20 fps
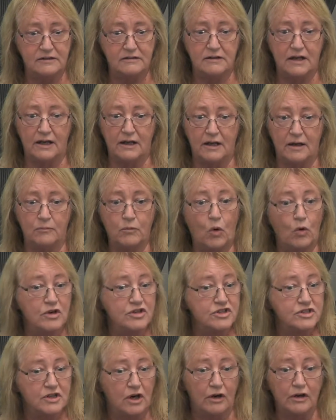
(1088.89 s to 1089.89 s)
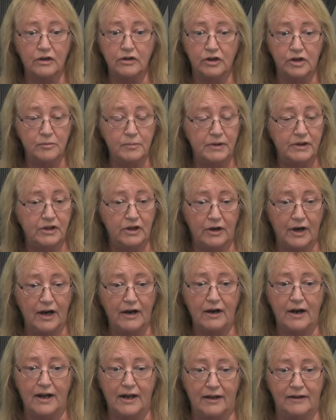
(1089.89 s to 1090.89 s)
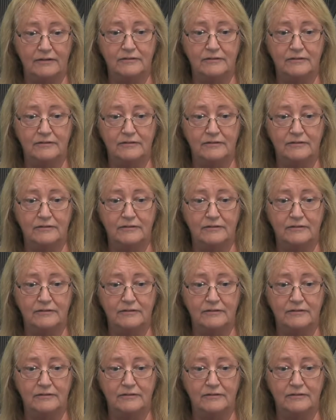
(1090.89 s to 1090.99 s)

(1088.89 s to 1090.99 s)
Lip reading: or start a group in your area.